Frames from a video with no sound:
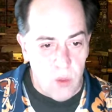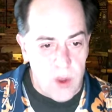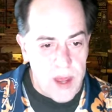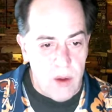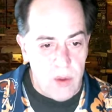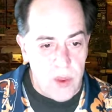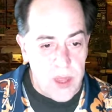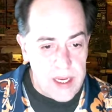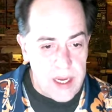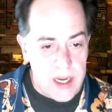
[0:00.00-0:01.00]
without
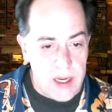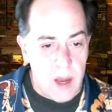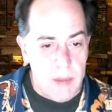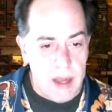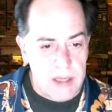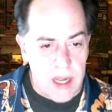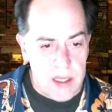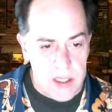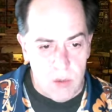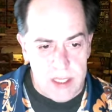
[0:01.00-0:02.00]
thinking about the
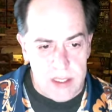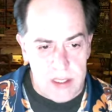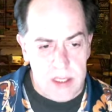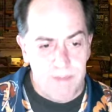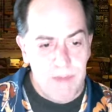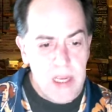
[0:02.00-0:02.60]
consequences.